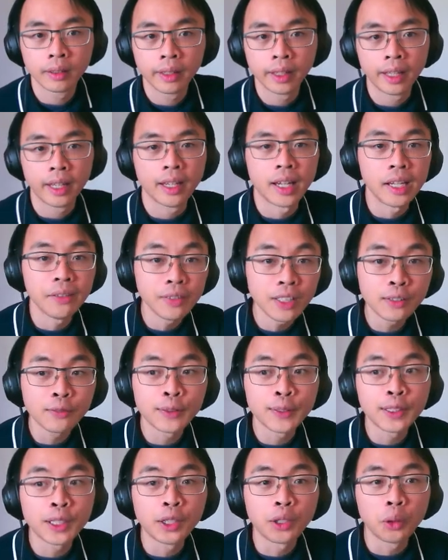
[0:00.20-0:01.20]
In this
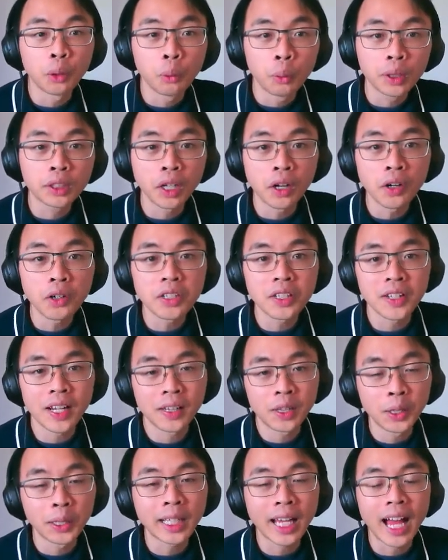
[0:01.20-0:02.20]
video, we're going to
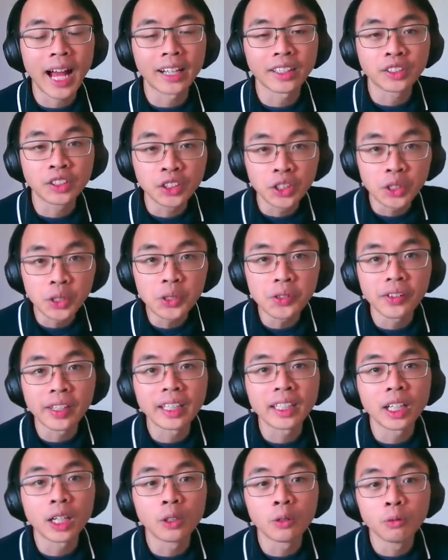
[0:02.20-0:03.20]
look at
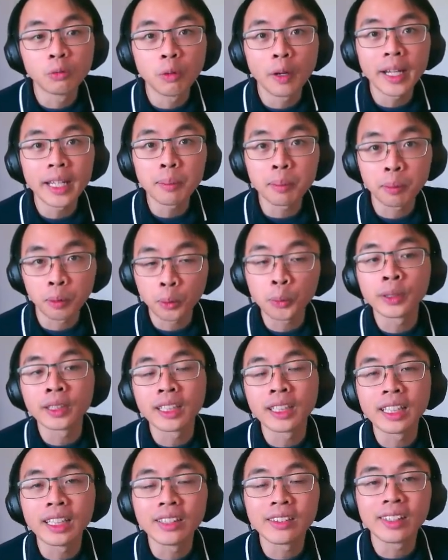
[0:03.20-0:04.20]
using array
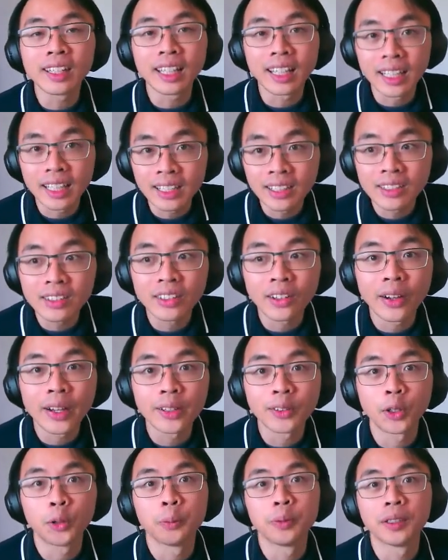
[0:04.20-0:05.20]
properties
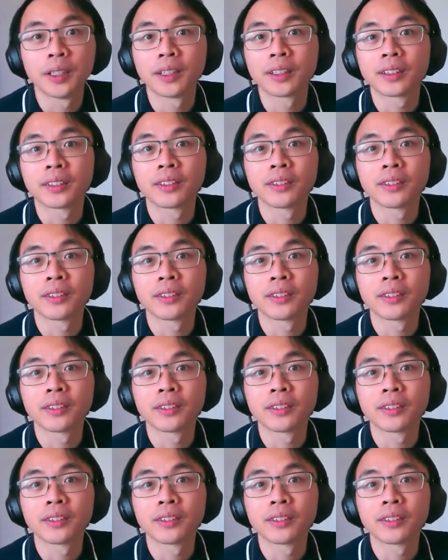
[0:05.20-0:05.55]
inside objects.